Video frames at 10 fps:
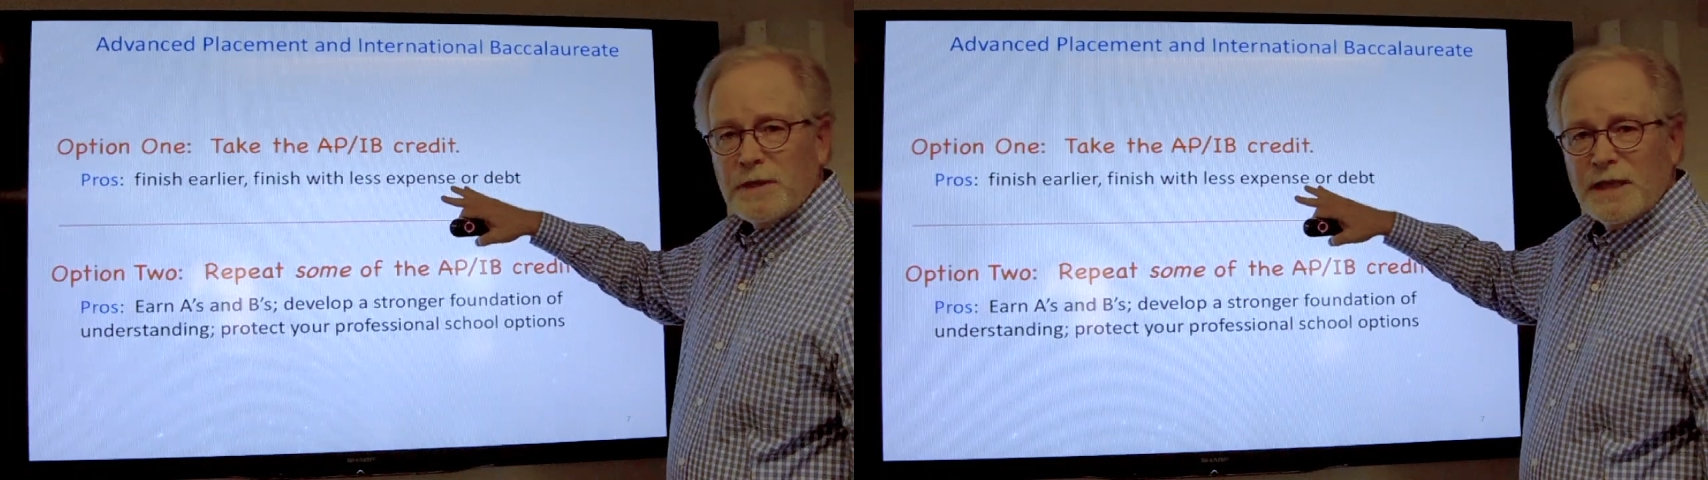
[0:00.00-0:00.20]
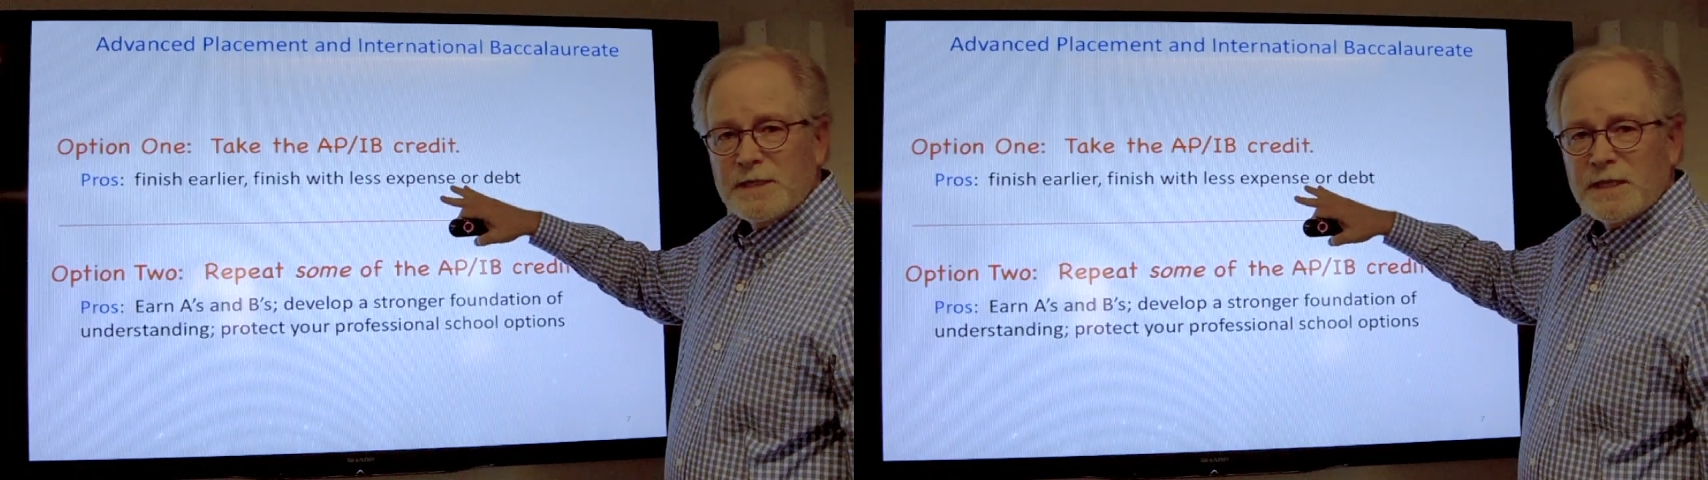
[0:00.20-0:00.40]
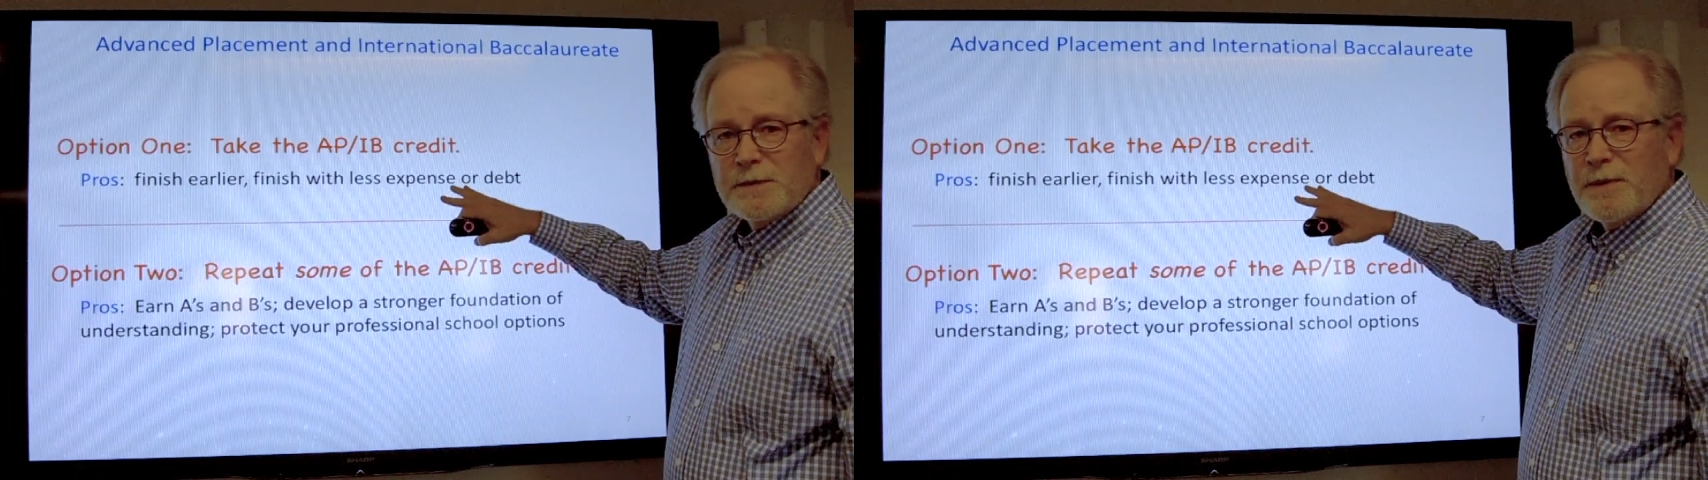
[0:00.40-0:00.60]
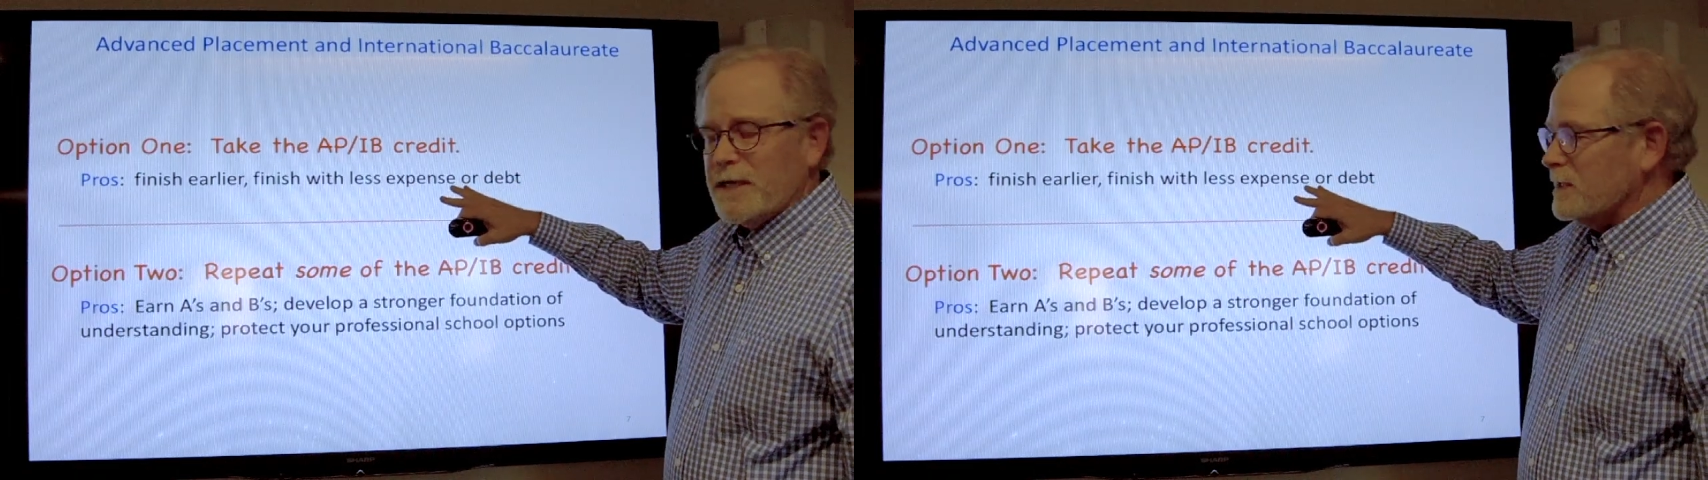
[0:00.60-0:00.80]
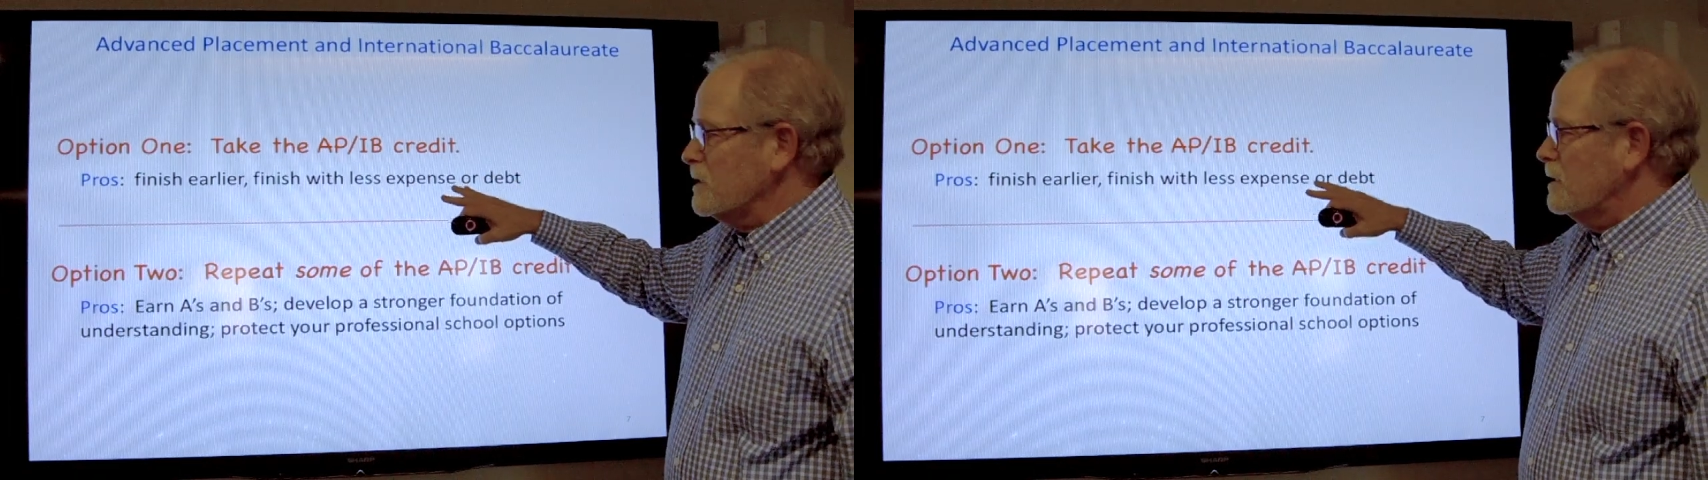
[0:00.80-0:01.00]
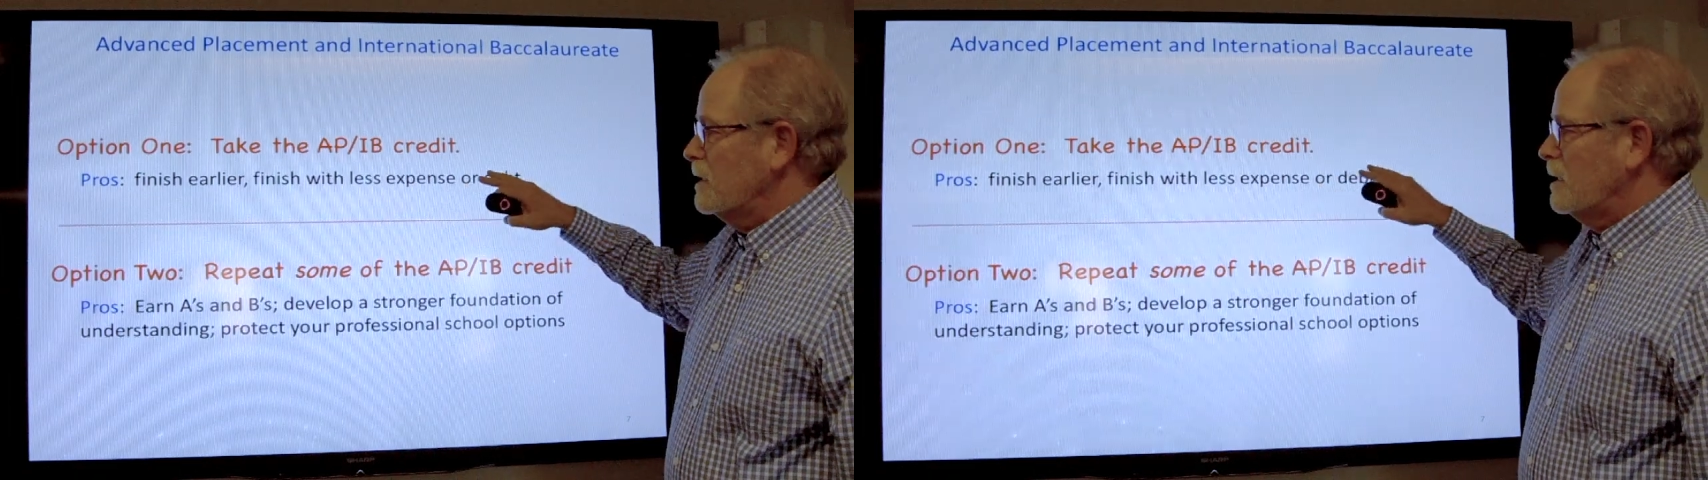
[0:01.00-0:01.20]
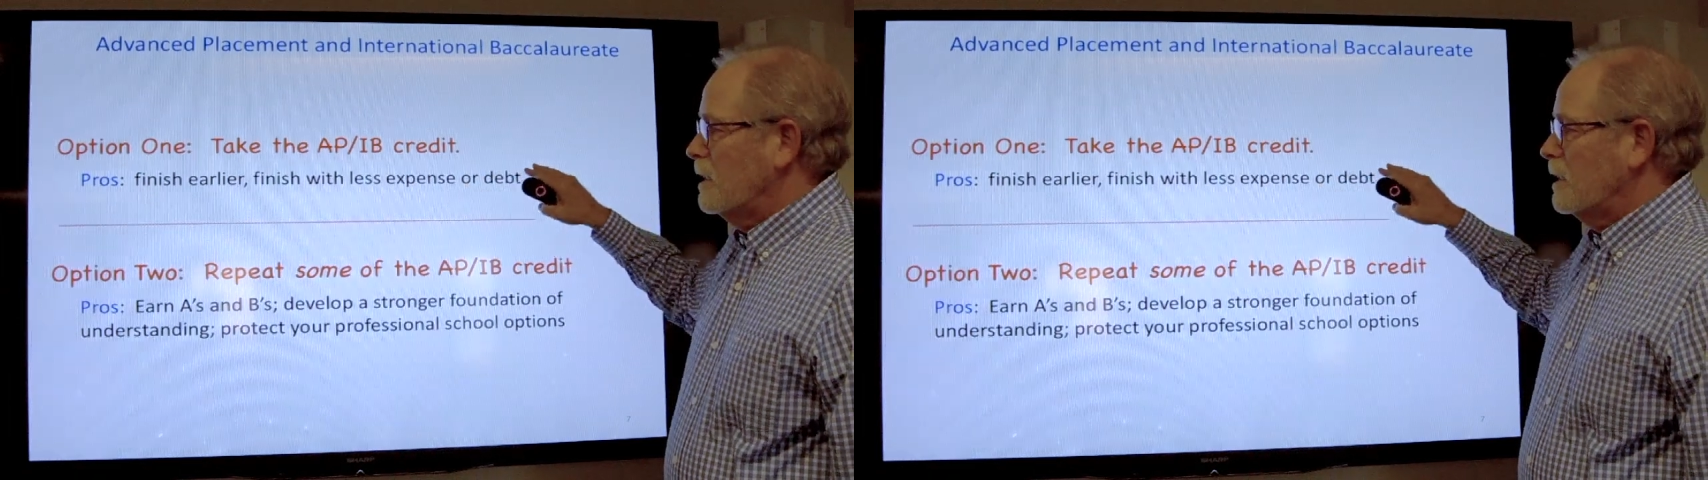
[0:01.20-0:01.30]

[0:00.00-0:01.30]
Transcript: with less expense,